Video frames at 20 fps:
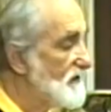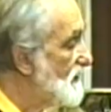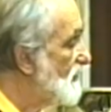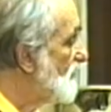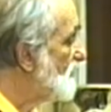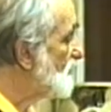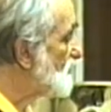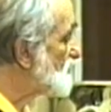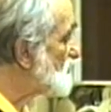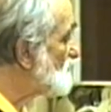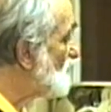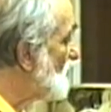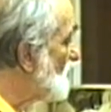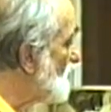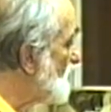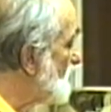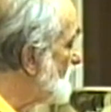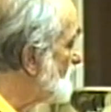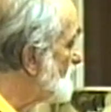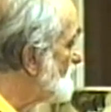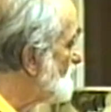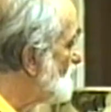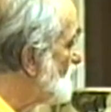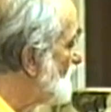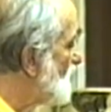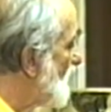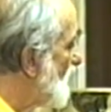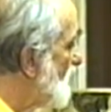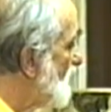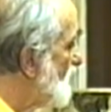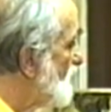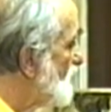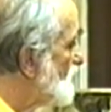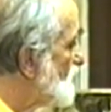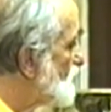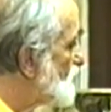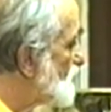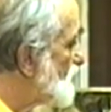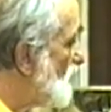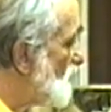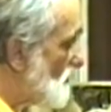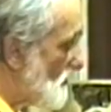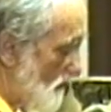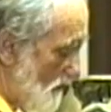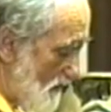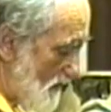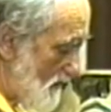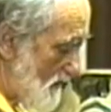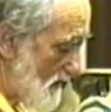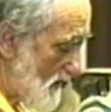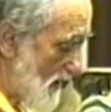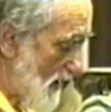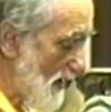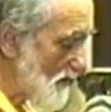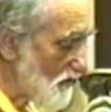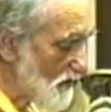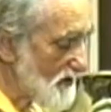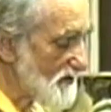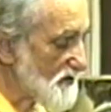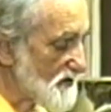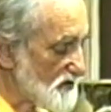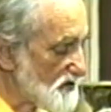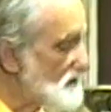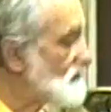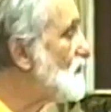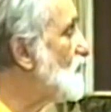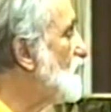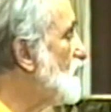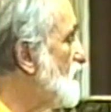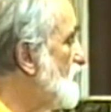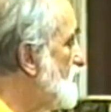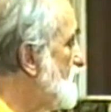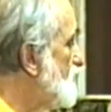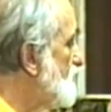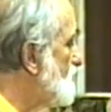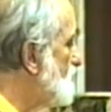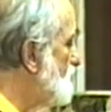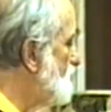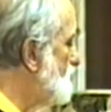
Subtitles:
and explore it. So I will explore it,